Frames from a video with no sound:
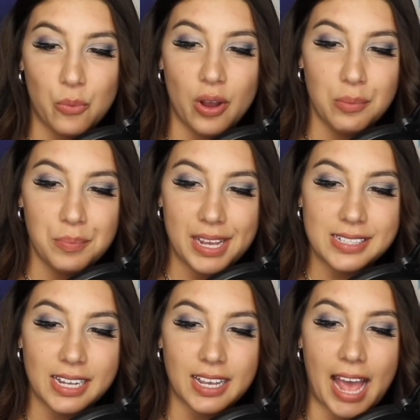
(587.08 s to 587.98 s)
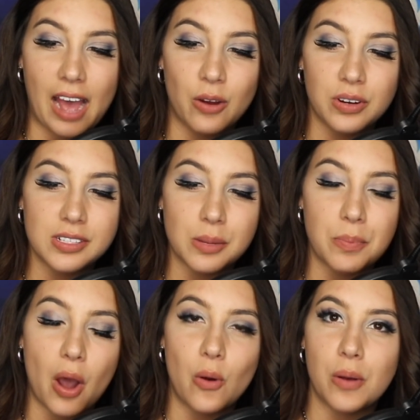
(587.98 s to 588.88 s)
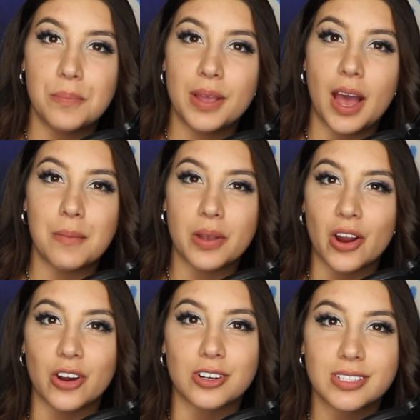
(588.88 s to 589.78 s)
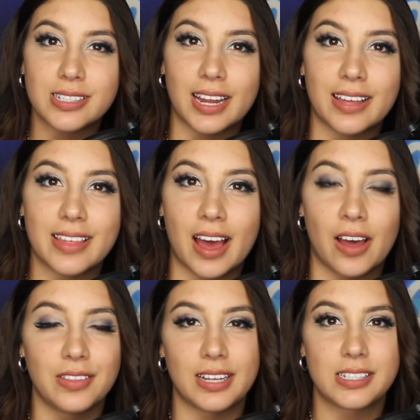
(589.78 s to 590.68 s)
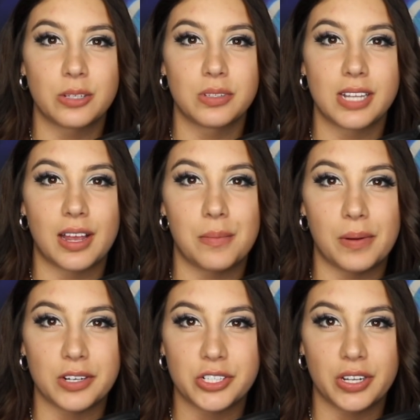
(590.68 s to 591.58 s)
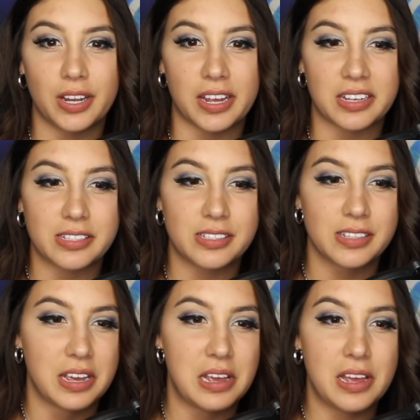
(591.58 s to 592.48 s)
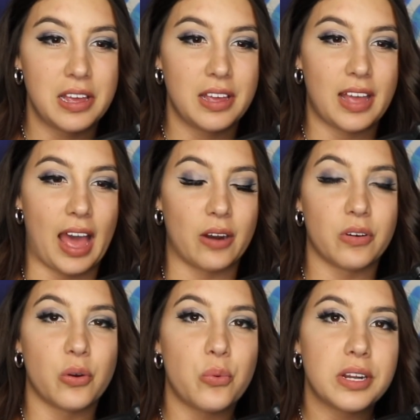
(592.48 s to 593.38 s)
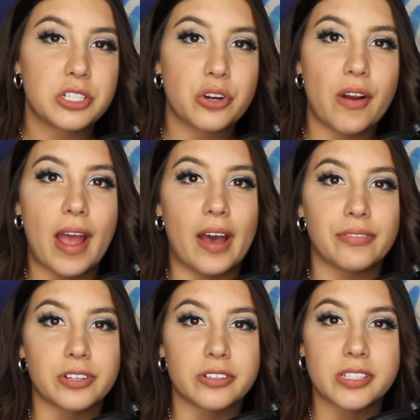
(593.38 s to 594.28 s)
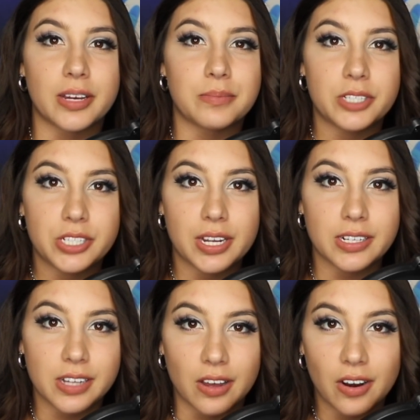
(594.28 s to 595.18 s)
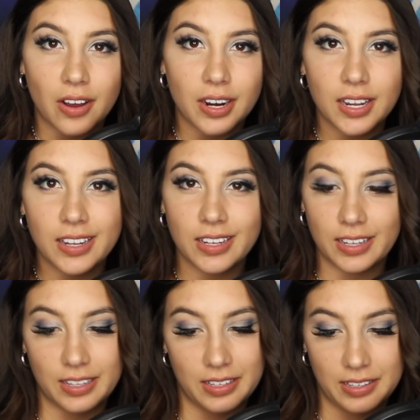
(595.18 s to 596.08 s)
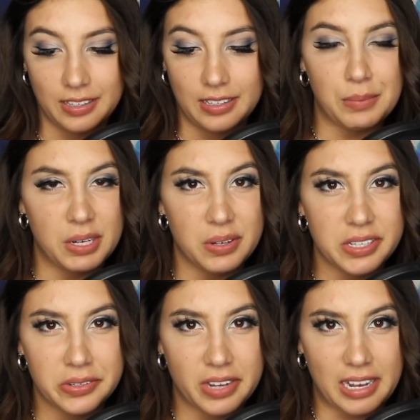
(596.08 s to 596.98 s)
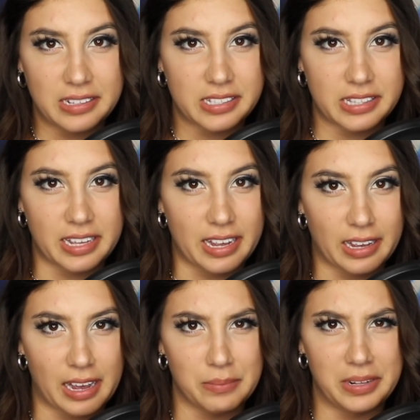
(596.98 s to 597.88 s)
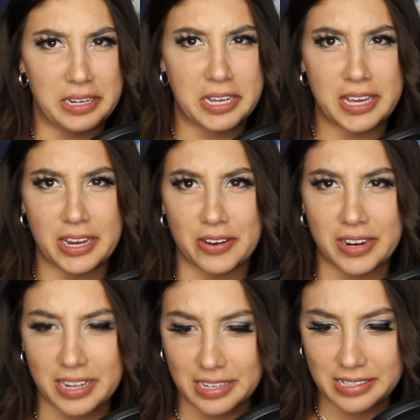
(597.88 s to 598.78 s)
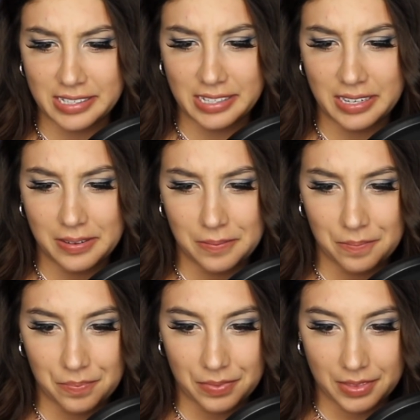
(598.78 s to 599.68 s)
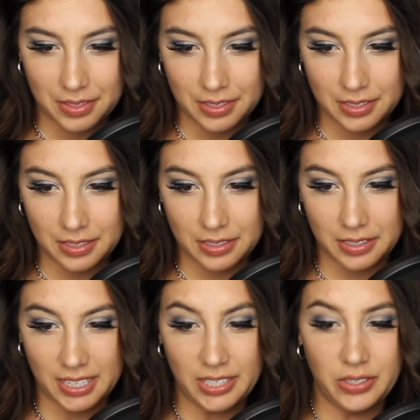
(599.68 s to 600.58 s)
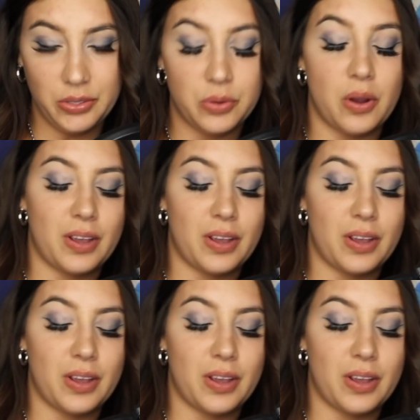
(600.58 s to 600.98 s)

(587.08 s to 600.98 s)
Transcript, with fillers: what makes like, how does a poem become cursed like that? Unless there was like a bunch of like, I don't know, witchcraft or some shit done on it. Let me know what you guys think. I'm like curious. Ew,